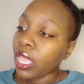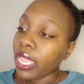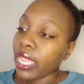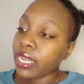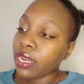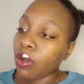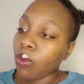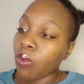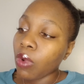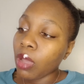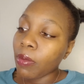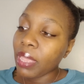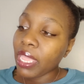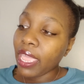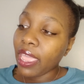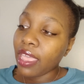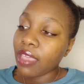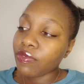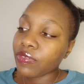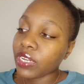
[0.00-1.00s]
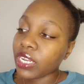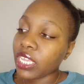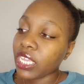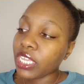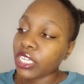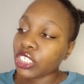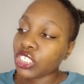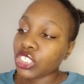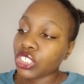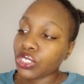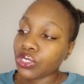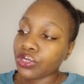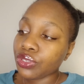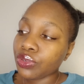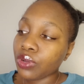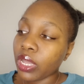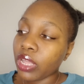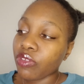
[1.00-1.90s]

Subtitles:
And a woman having an issue